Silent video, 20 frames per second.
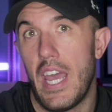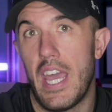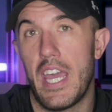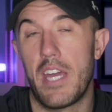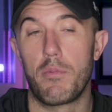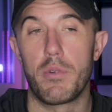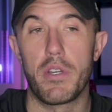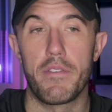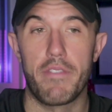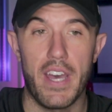
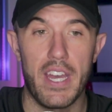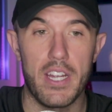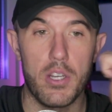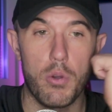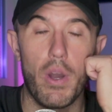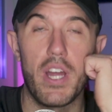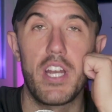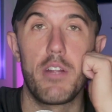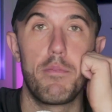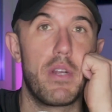And we've had
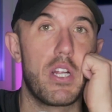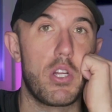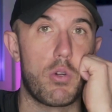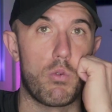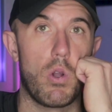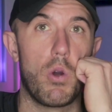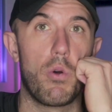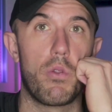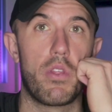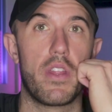quite a bit of
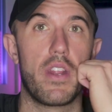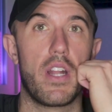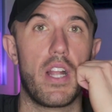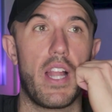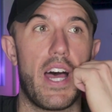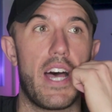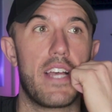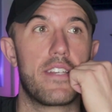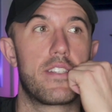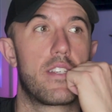growth in the
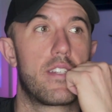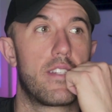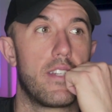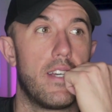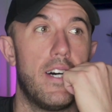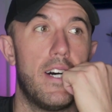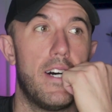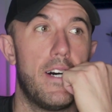last